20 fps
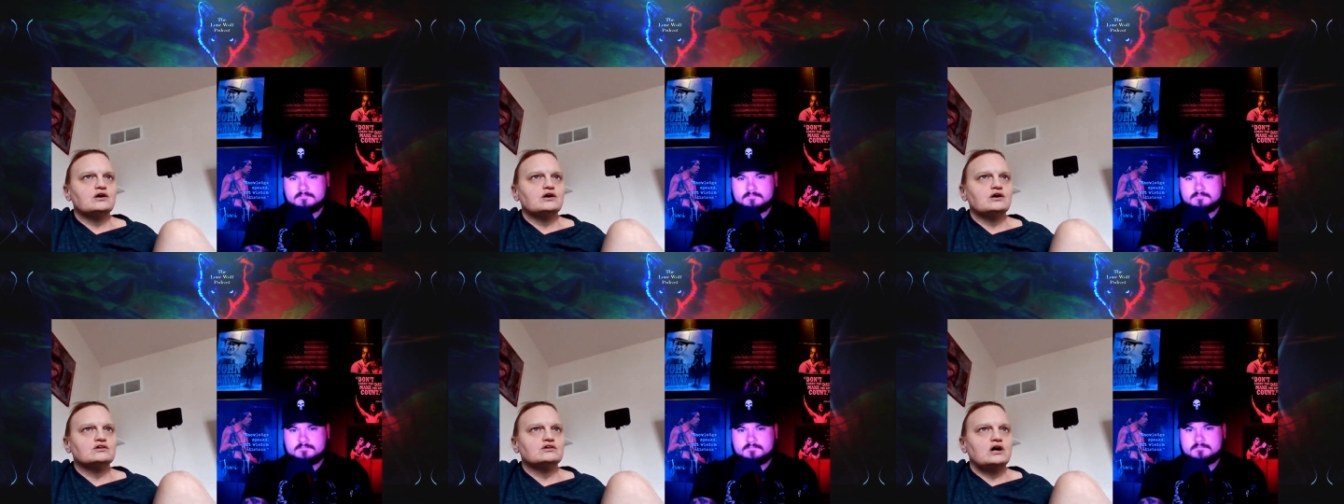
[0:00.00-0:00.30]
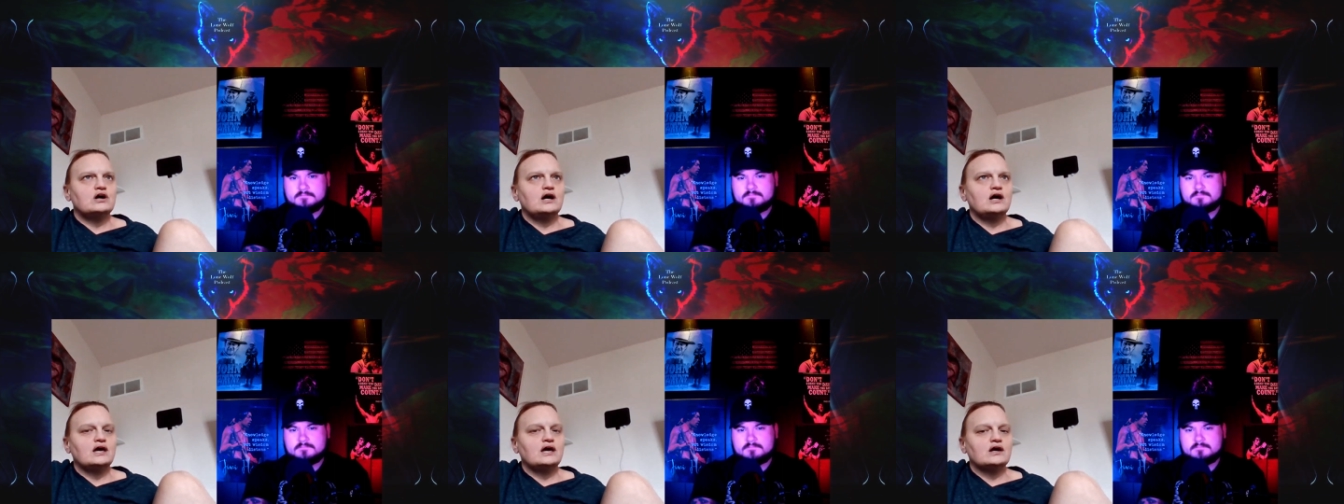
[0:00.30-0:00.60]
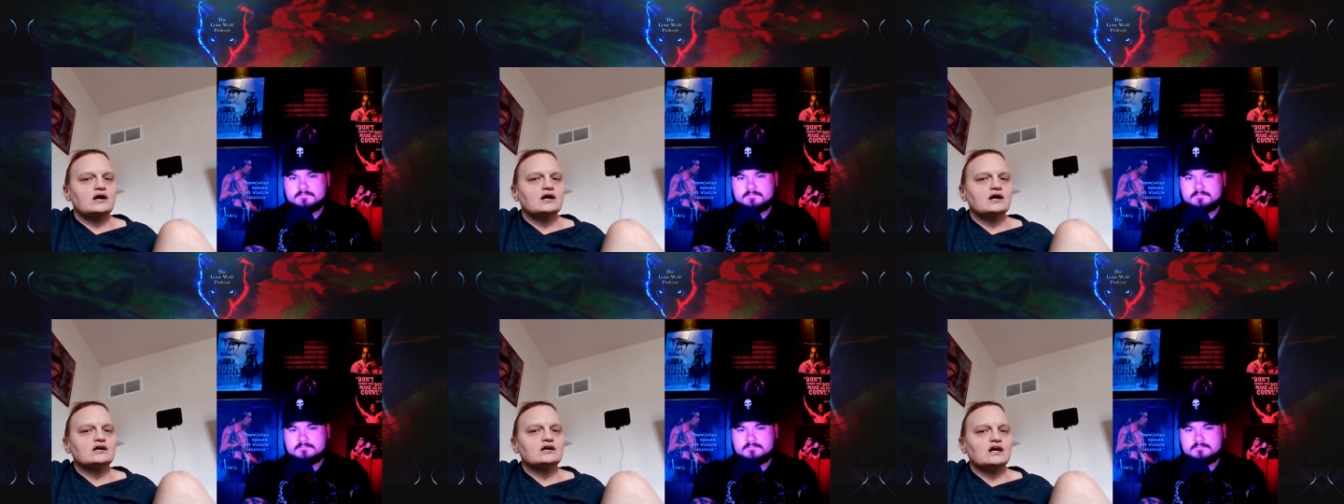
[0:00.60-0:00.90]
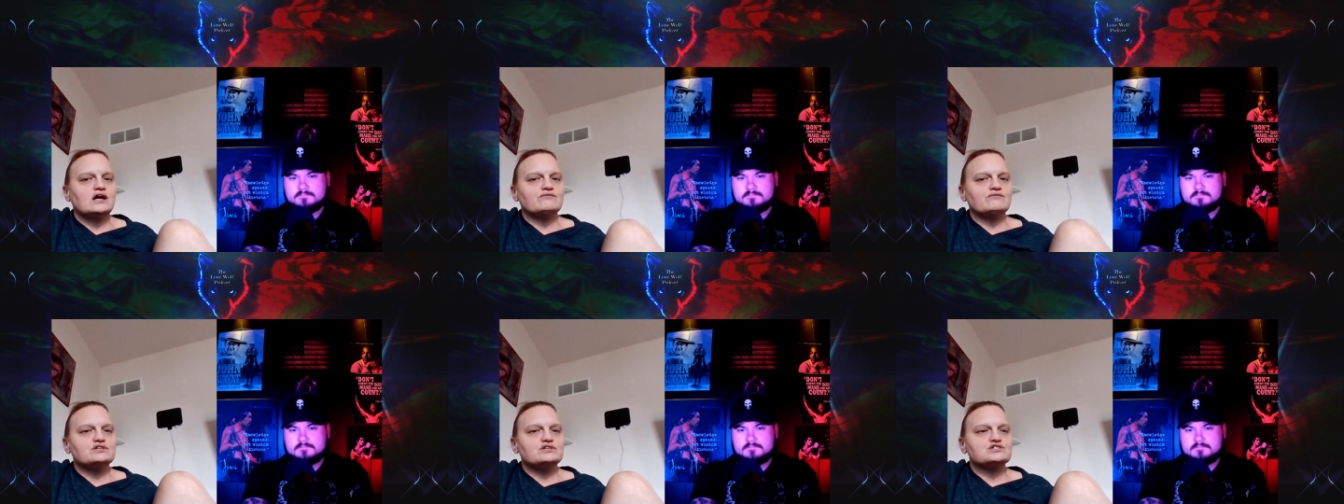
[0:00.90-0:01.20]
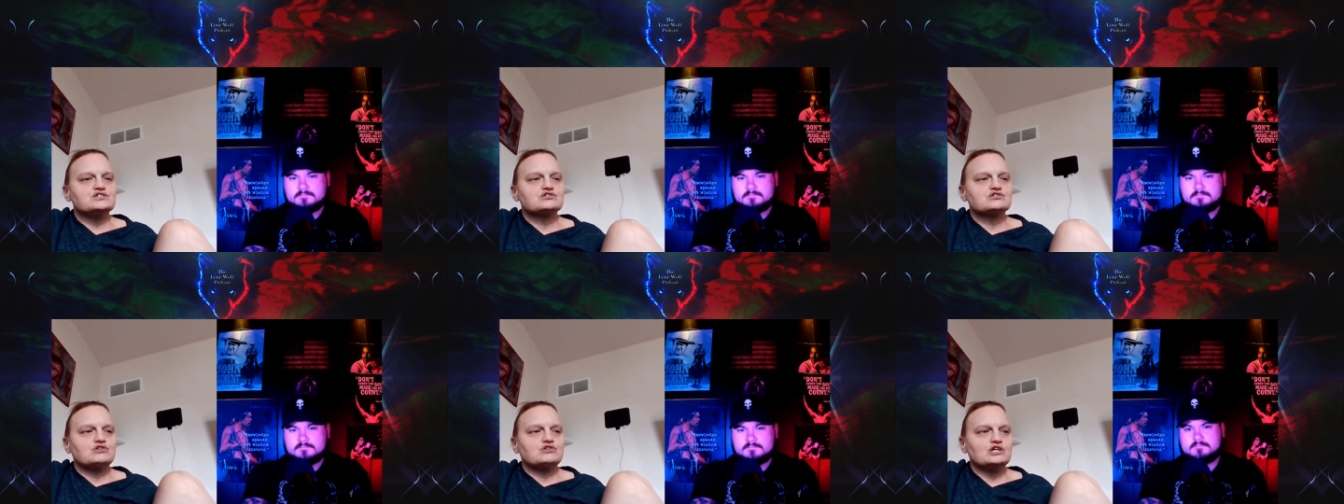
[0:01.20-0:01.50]
otter.ai and have
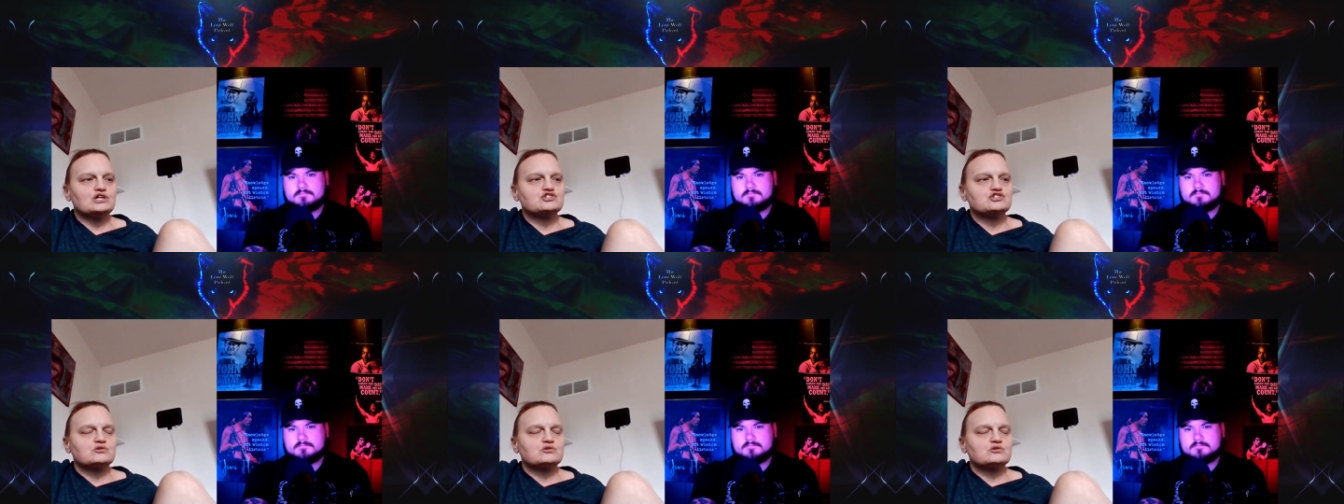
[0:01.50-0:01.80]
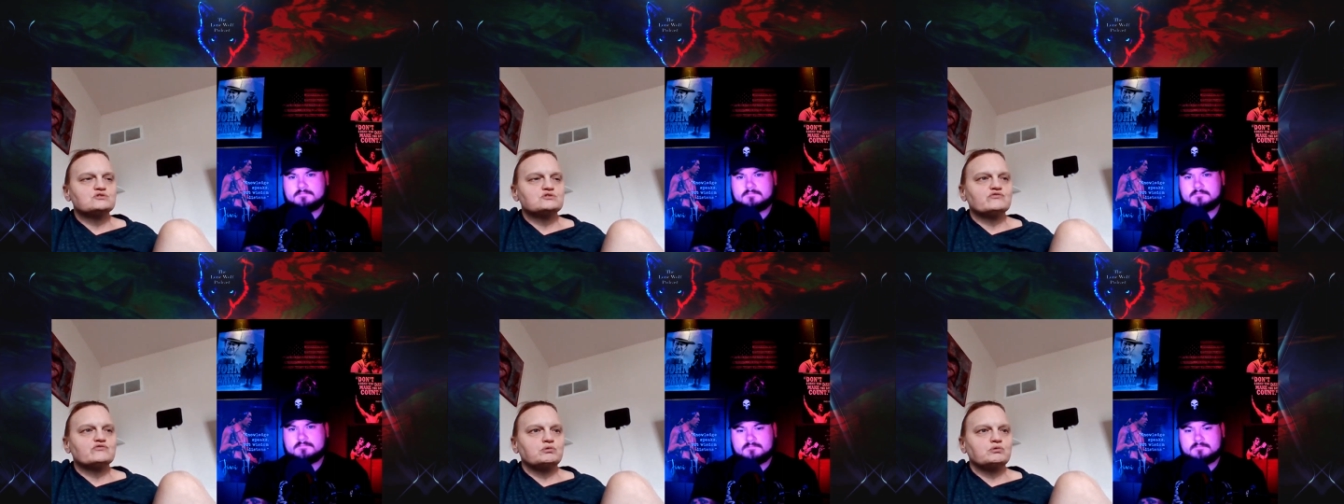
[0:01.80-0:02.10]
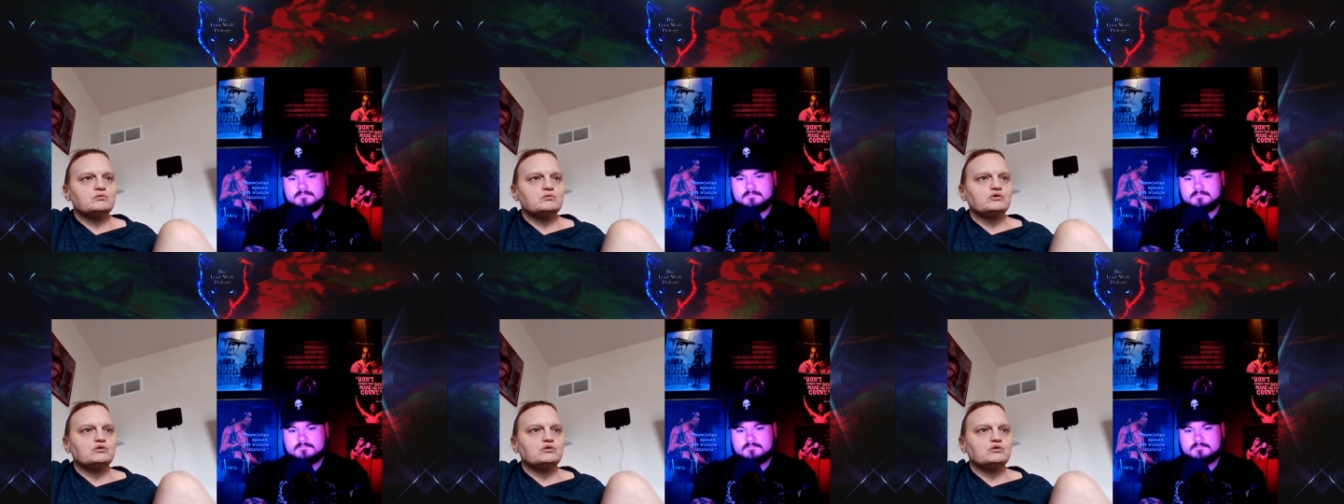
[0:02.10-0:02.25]
these transcripts for